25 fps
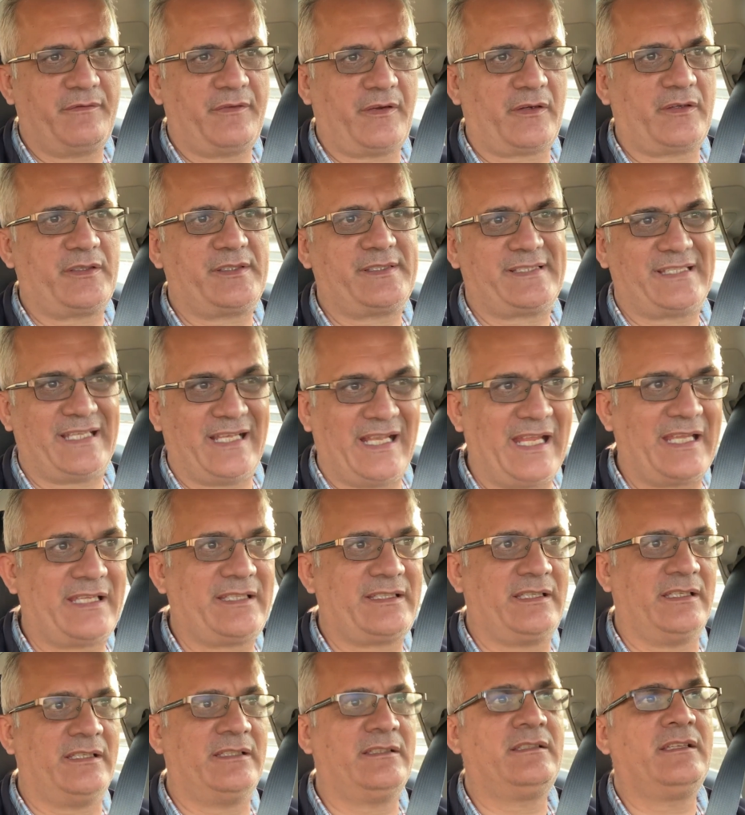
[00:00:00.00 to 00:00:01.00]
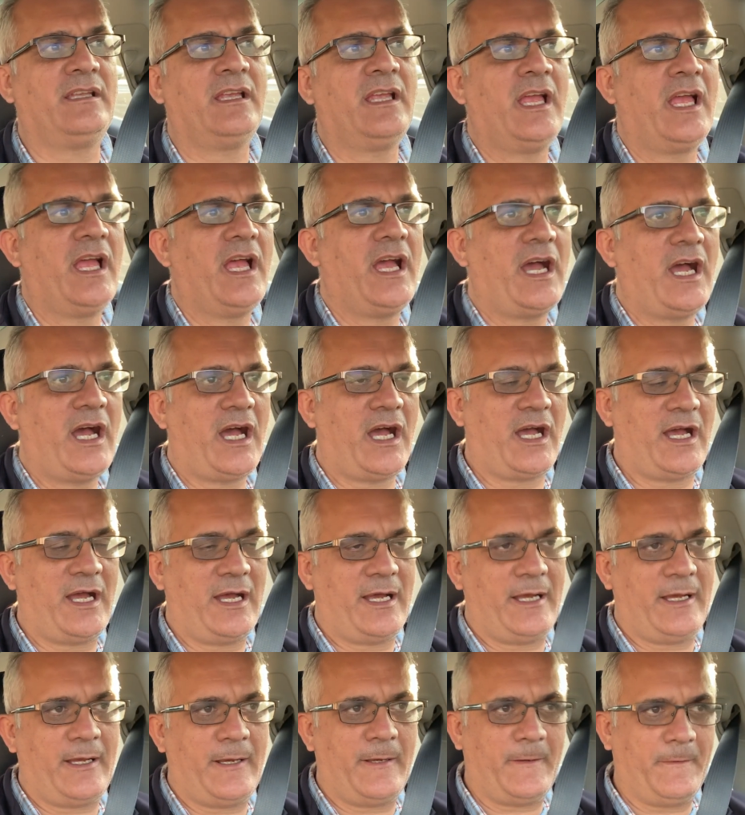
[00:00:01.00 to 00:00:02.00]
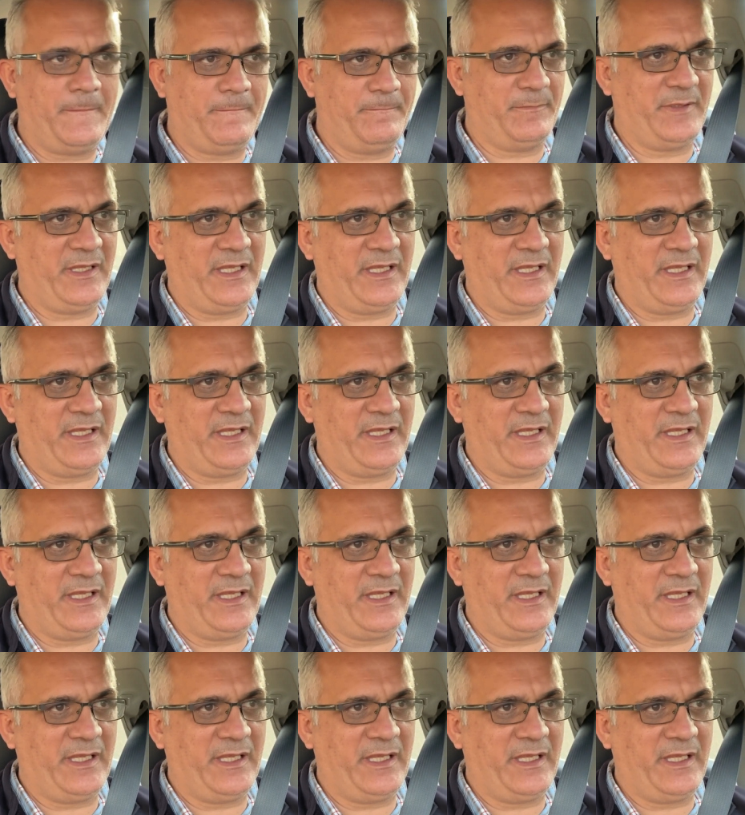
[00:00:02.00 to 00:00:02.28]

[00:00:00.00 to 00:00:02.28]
very selected uh, uh,